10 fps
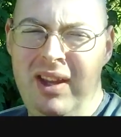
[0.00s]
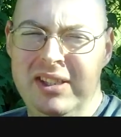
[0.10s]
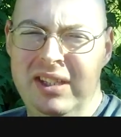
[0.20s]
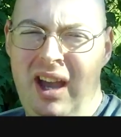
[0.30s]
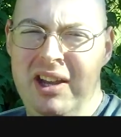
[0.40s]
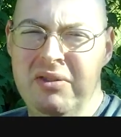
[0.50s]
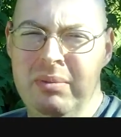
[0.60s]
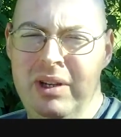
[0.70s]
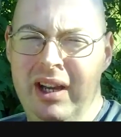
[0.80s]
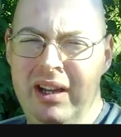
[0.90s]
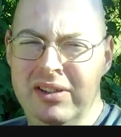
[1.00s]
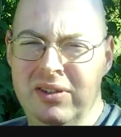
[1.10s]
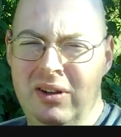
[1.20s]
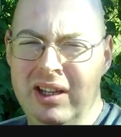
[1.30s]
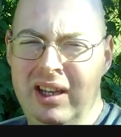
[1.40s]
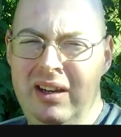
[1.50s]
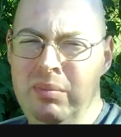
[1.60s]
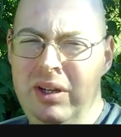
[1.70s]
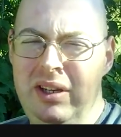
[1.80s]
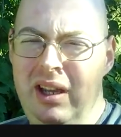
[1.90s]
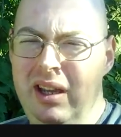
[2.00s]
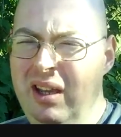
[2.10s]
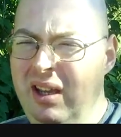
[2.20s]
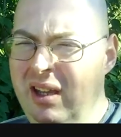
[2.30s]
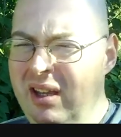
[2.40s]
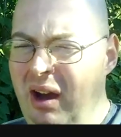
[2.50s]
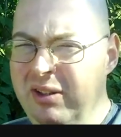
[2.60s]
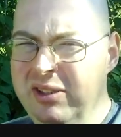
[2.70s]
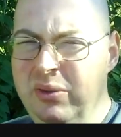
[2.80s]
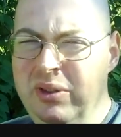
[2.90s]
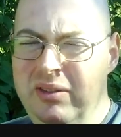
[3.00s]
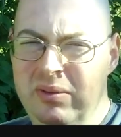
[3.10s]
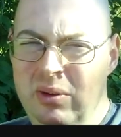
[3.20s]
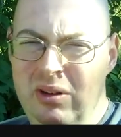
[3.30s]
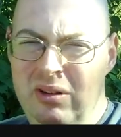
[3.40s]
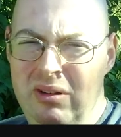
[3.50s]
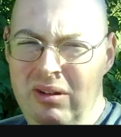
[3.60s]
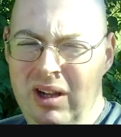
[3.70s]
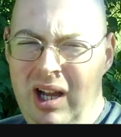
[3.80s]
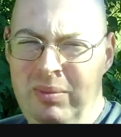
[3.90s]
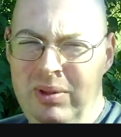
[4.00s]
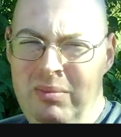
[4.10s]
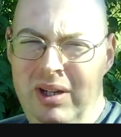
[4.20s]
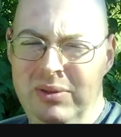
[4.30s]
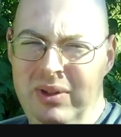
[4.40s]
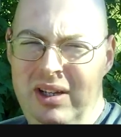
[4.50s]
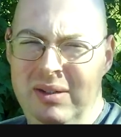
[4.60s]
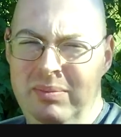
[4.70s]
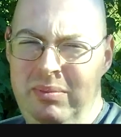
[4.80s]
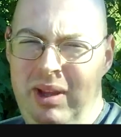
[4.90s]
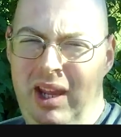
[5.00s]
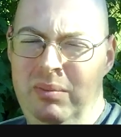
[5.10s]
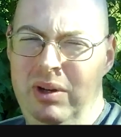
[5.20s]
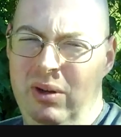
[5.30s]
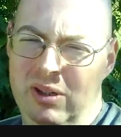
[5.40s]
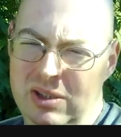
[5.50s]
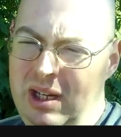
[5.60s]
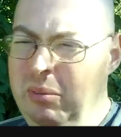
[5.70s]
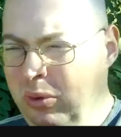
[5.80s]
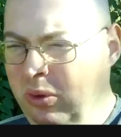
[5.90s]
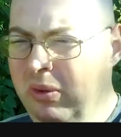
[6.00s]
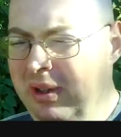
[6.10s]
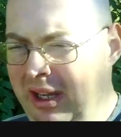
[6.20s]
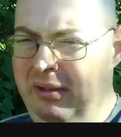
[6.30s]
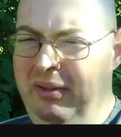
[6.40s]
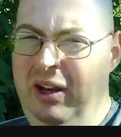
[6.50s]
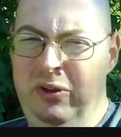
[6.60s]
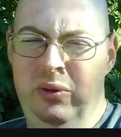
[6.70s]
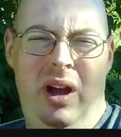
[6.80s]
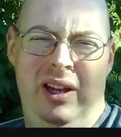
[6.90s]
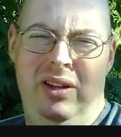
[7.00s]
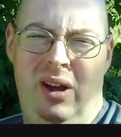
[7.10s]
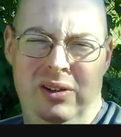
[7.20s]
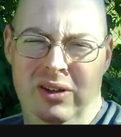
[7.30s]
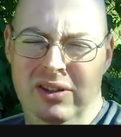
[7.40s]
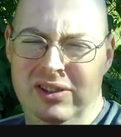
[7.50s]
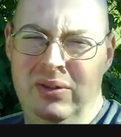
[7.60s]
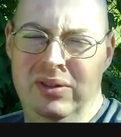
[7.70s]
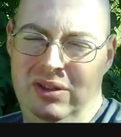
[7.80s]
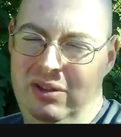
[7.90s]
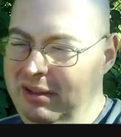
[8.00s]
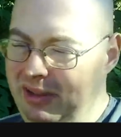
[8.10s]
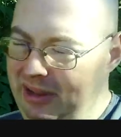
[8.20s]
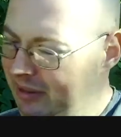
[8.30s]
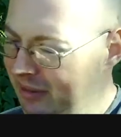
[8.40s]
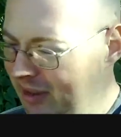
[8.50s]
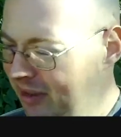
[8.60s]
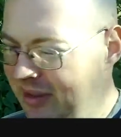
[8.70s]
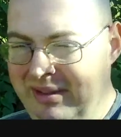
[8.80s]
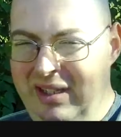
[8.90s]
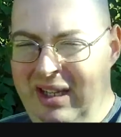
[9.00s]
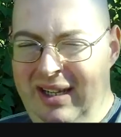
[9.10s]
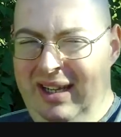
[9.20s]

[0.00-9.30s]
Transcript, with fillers: That's the eye treatment I got to start again on Monday. I was doing it for a couple of months when I was up in Maine, but of course when I moved, I had to find a new eye doctor, so so so it's